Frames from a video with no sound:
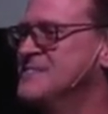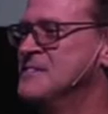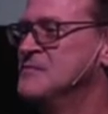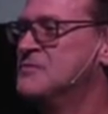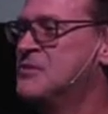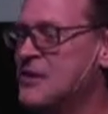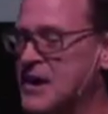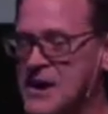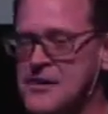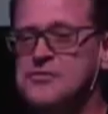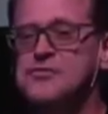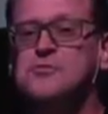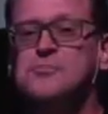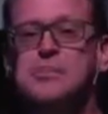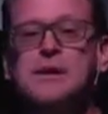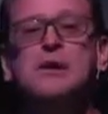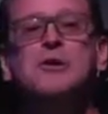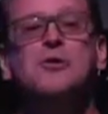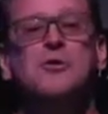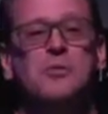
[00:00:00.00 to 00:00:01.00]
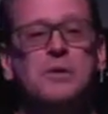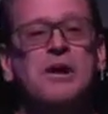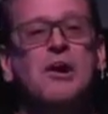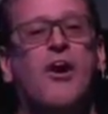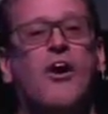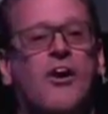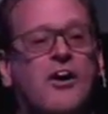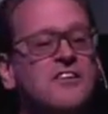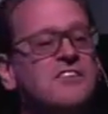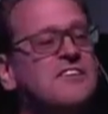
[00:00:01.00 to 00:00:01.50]
for us to be who we
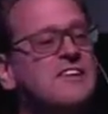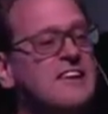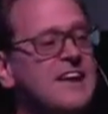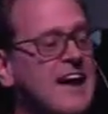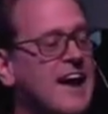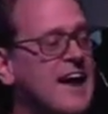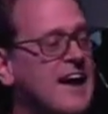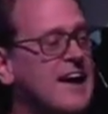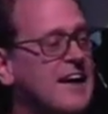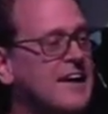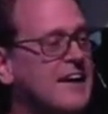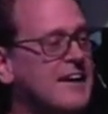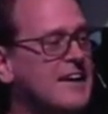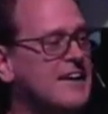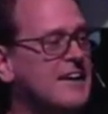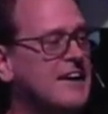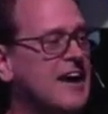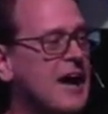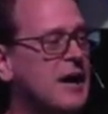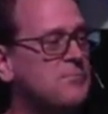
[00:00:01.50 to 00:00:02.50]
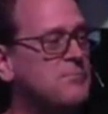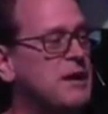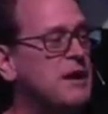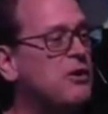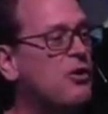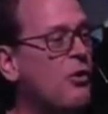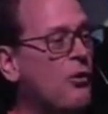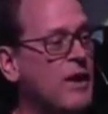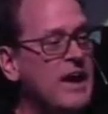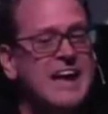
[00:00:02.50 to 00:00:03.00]
are today and be
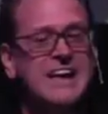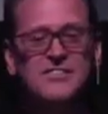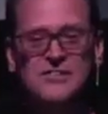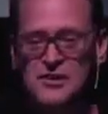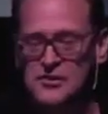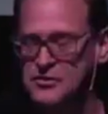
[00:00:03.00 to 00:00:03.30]
going in the